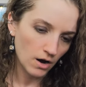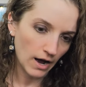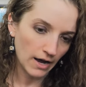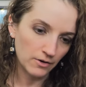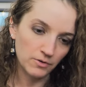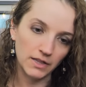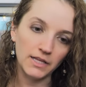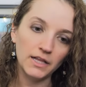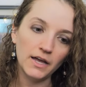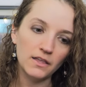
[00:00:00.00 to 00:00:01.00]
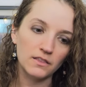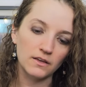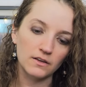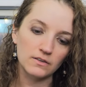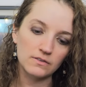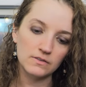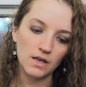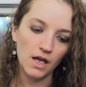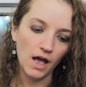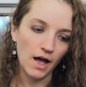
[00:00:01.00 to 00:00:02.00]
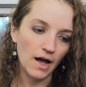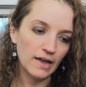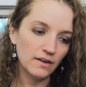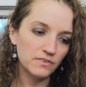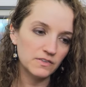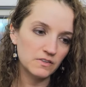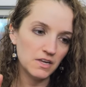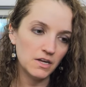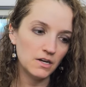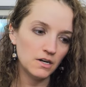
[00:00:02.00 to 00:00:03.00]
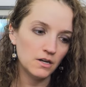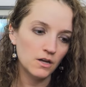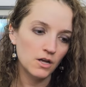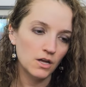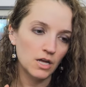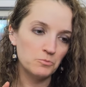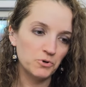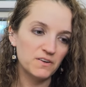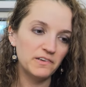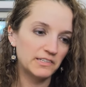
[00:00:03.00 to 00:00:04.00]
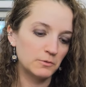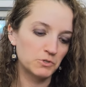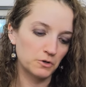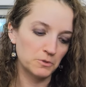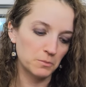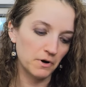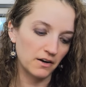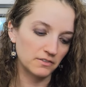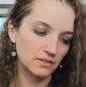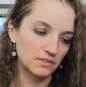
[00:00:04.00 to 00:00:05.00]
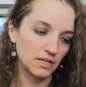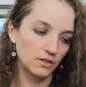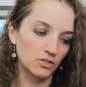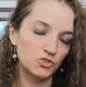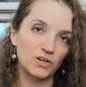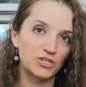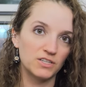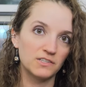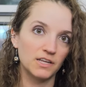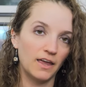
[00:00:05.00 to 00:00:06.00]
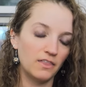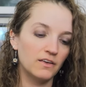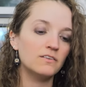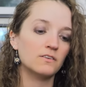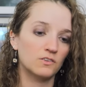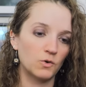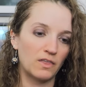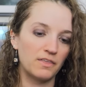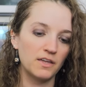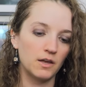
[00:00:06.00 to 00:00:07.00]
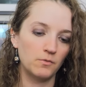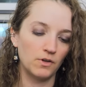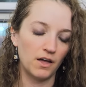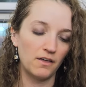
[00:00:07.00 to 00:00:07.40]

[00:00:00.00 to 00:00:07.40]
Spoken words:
I really like this. I have seen in previous subscription boxes illustrations like this. So I'm thinking